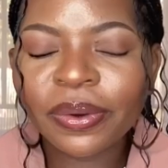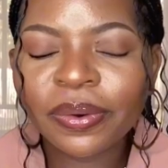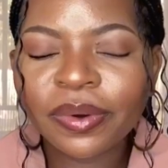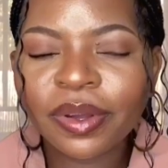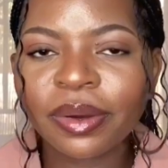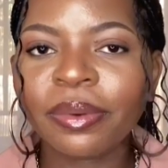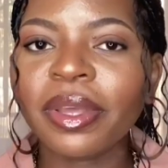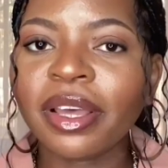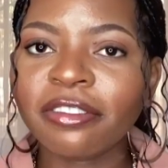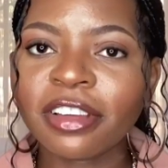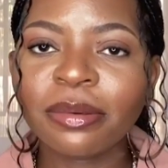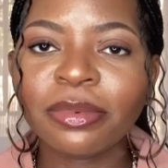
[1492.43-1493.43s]
Oh, we
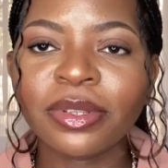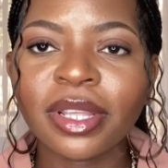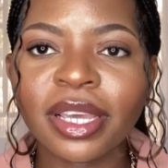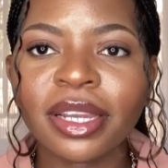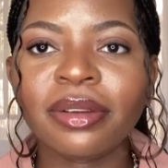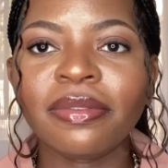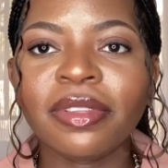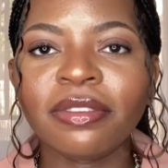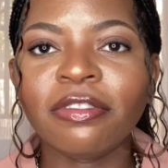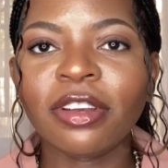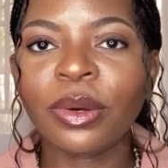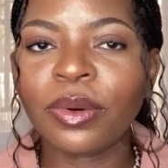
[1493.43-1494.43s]
have come to the end of the
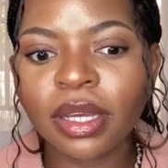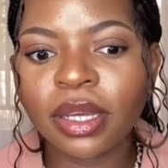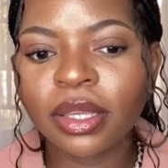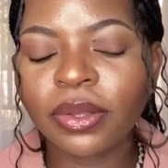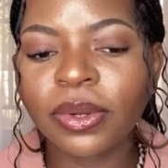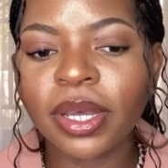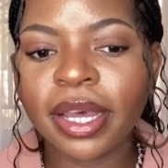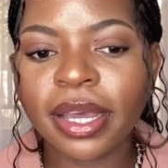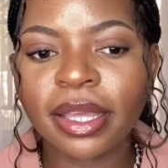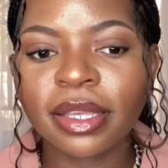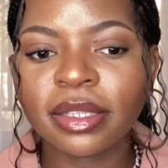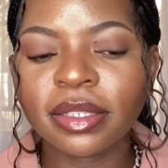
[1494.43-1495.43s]
vlog. You
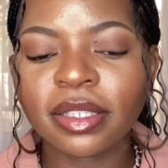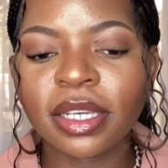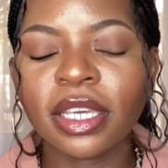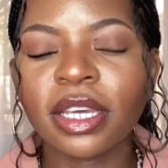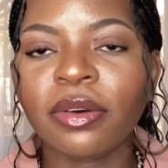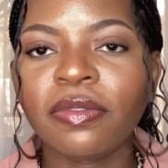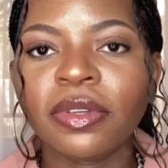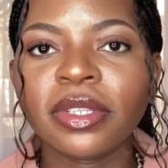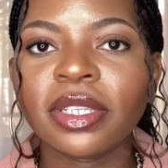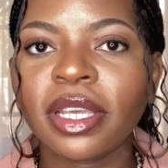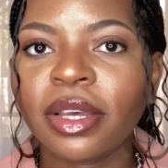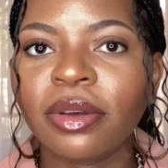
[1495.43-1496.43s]
guys, take care of
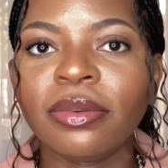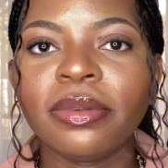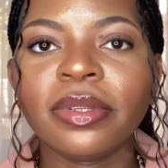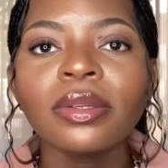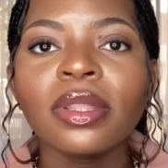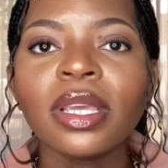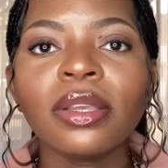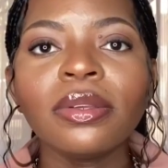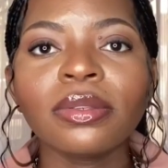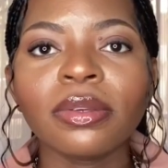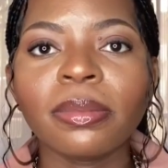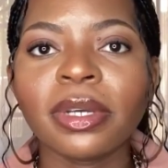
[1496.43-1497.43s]
yourselves. So thank you
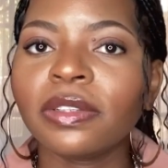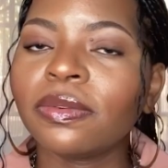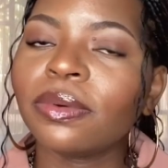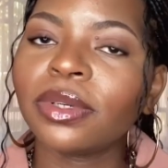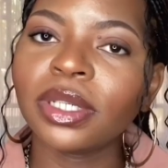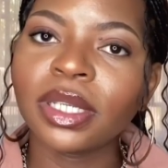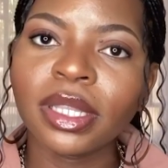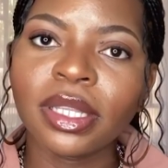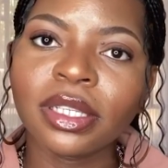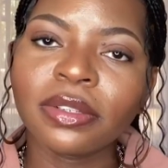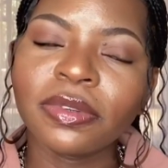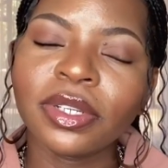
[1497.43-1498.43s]
so much for watching
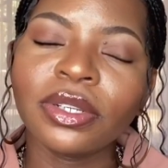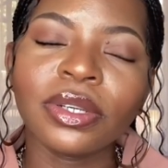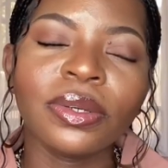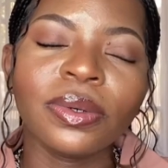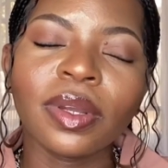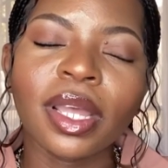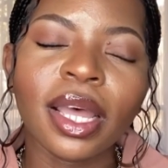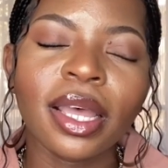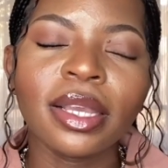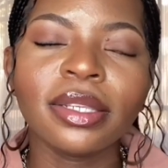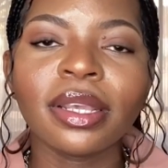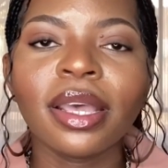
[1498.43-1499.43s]
this video, you
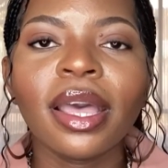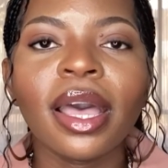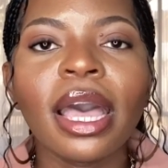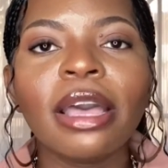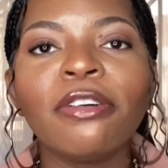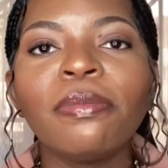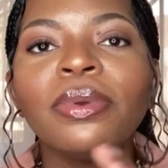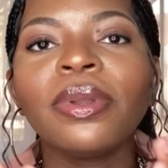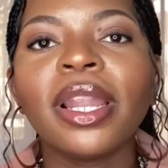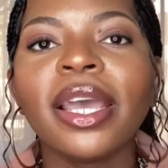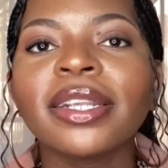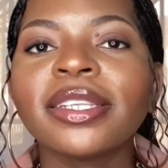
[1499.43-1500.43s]
guys. I hope you
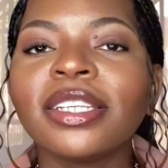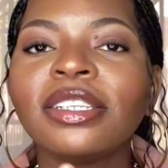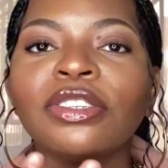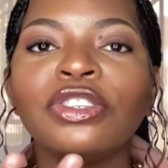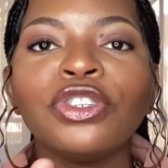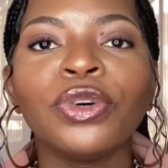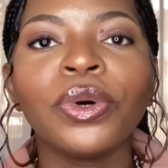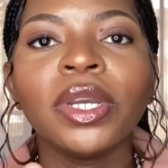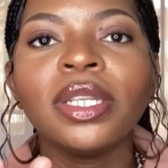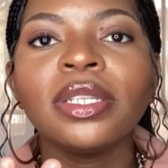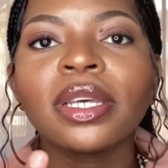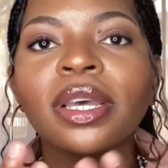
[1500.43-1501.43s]
liked and
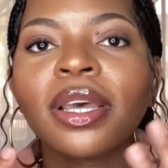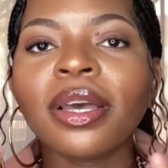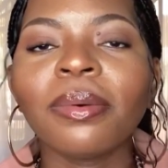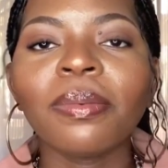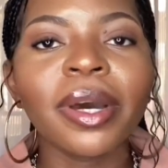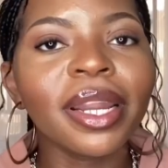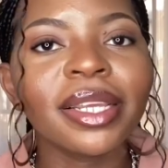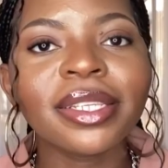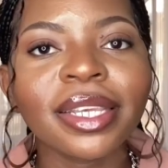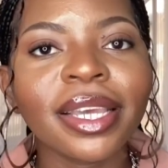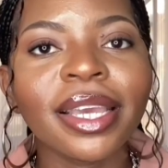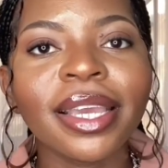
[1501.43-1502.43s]
enjoyed what I
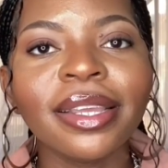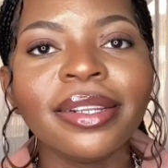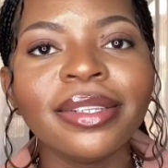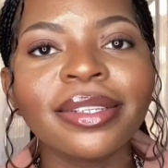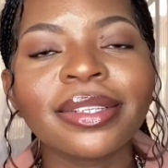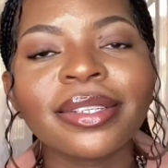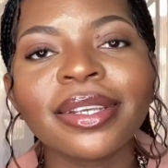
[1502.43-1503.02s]
said.